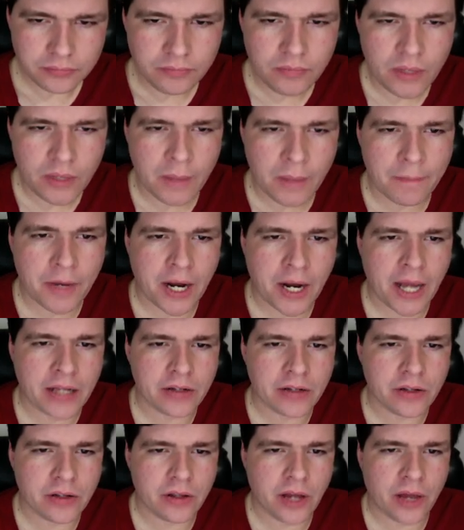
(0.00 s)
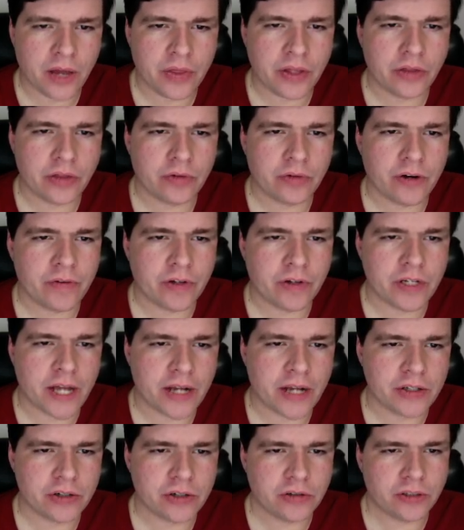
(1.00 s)
but I think the
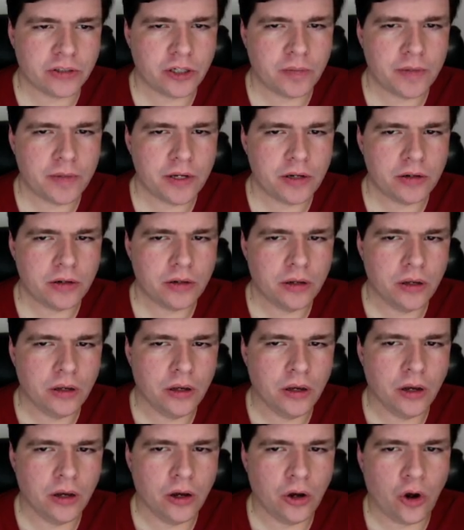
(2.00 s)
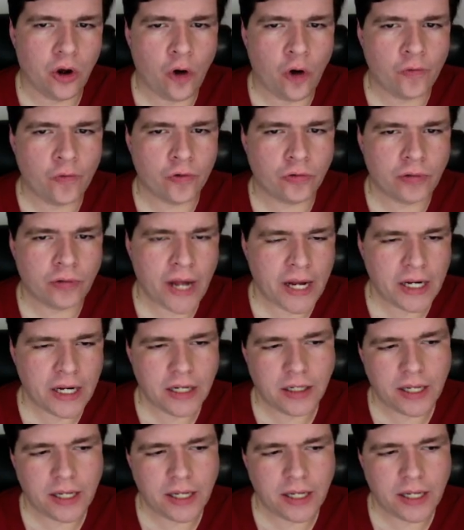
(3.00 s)
Revoltechs are a little bit overrated.